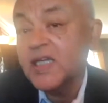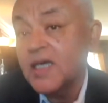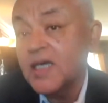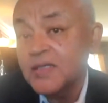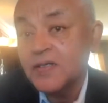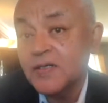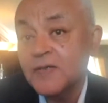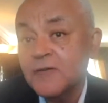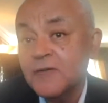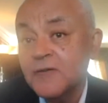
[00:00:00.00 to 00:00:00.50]
it
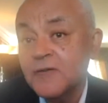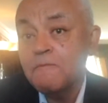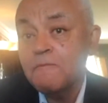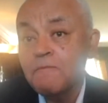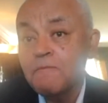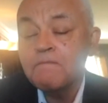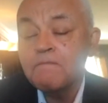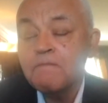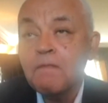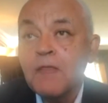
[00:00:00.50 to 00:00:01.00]
together.
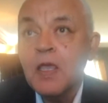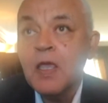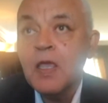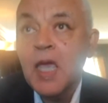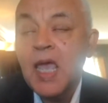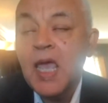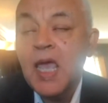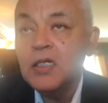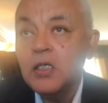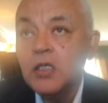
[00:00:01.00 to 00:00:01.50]

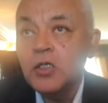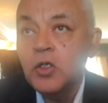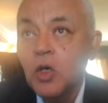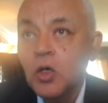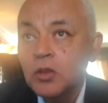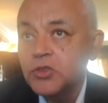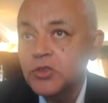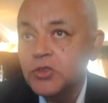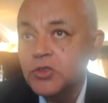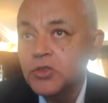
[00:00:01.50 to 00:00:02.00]

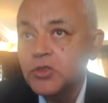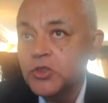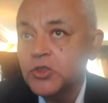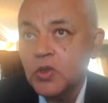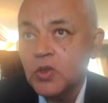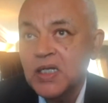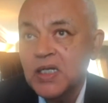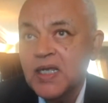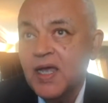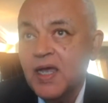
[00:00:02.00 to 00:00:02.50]
And not
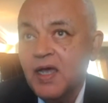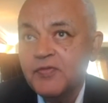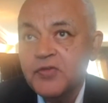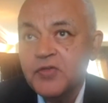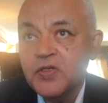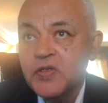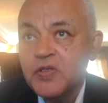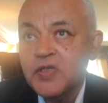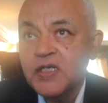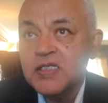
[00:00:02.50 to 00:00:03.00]
shortly
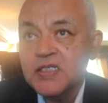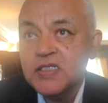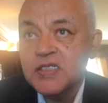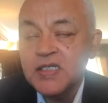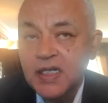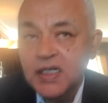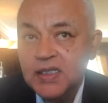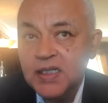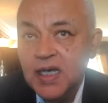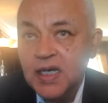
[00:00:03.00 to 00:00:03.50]
after they
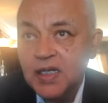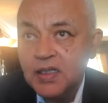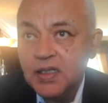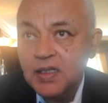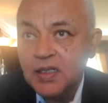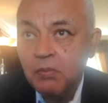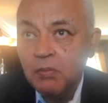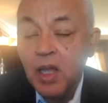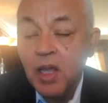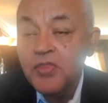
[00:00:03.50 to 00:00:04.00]
said
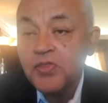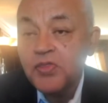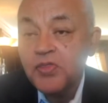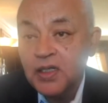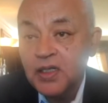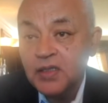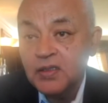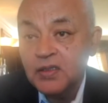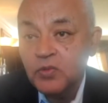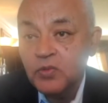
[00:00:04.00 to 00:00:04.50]
that, a
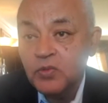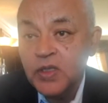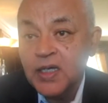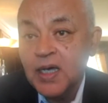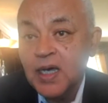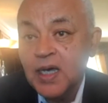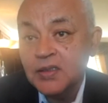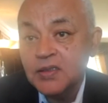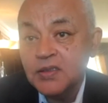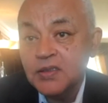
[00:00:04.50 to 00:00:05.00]
month later,
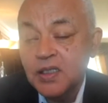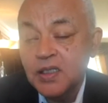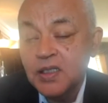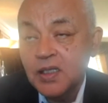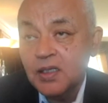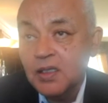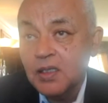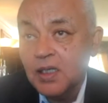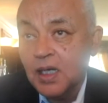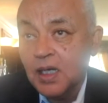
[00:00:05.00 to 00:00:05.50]
we got
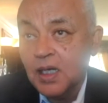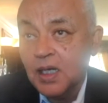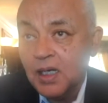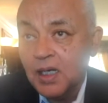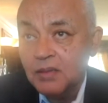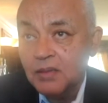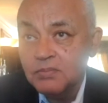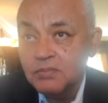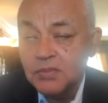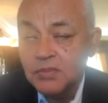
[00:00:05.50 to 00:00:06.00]

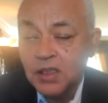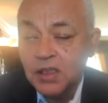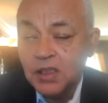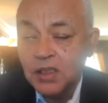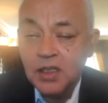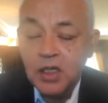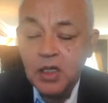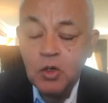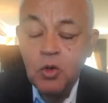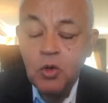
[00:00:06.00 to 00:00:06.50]

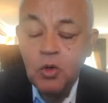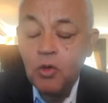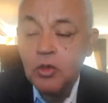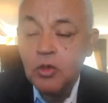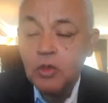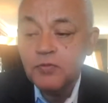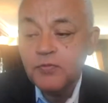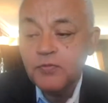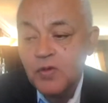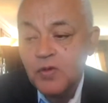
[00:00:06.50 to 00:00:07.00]
a
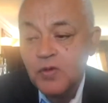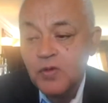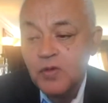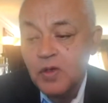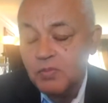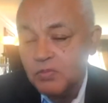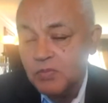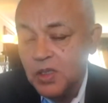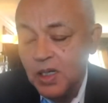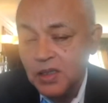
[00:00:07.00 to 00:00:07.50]
call
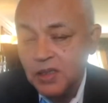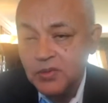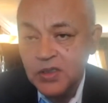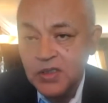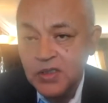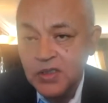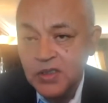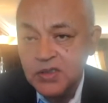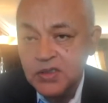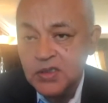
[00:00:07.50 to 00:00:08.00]
from
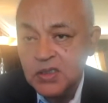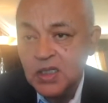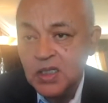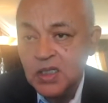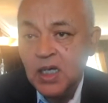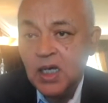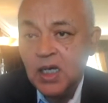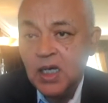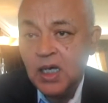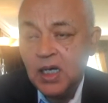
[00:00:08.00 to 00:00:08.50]
Congress.
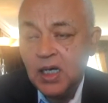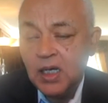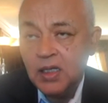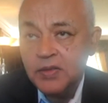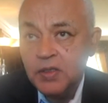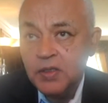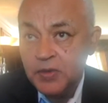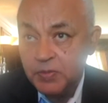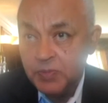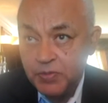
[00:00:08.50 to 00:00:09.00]

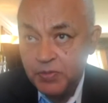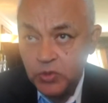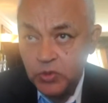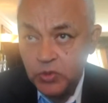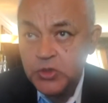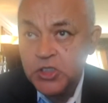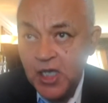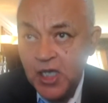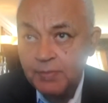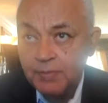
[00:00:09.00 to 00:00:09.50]
The
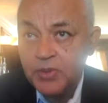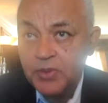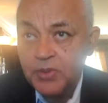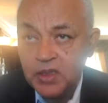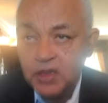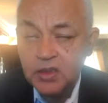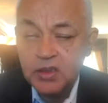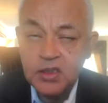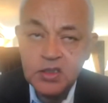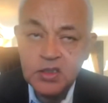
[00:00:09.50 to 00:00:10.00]
people who
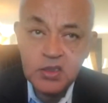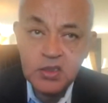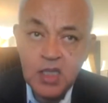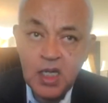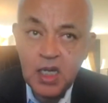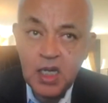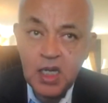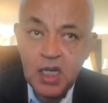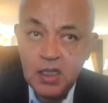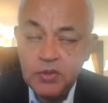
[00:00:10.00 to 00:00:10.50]
championed
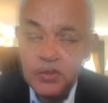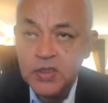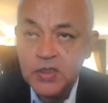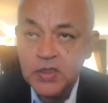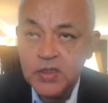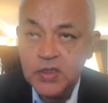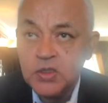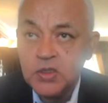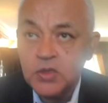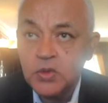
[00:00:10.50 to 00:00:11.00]
this
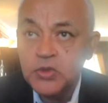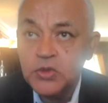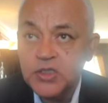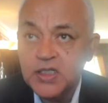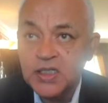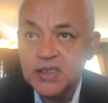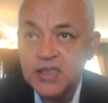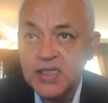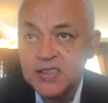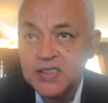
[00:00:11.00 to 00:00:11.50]

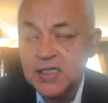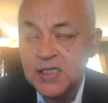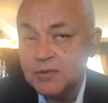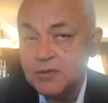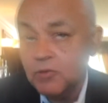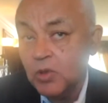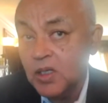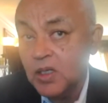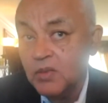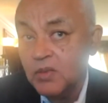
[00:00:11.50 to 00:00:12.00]
resolution, and they
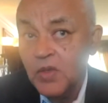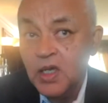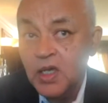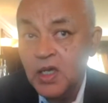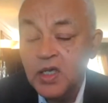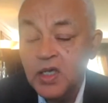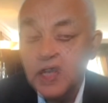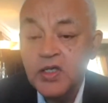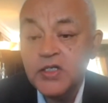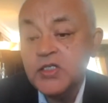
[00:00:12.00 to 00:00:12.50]
said, well,
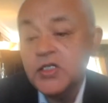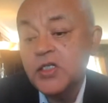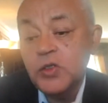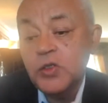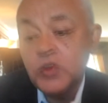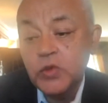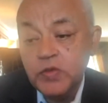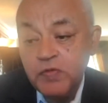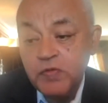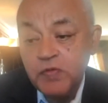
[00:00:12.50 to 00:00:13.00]
there is
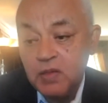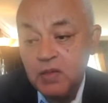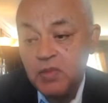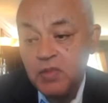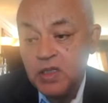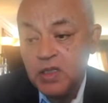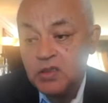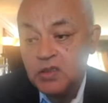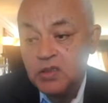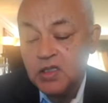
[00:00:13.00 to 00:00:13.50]
a new
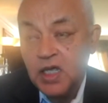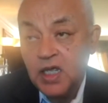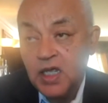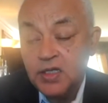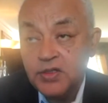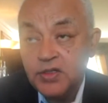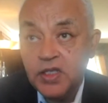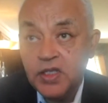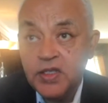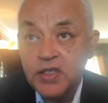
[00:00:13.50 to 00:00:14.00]
development.
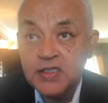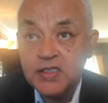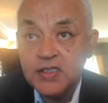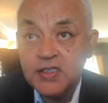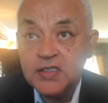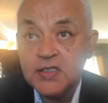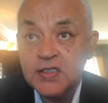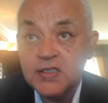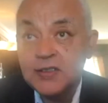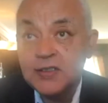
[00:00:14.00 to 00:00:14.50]
And they
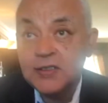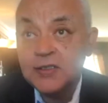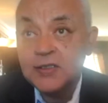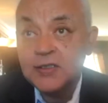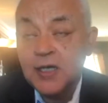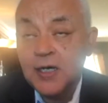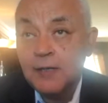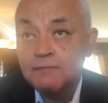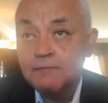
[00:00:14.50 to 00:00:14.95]
said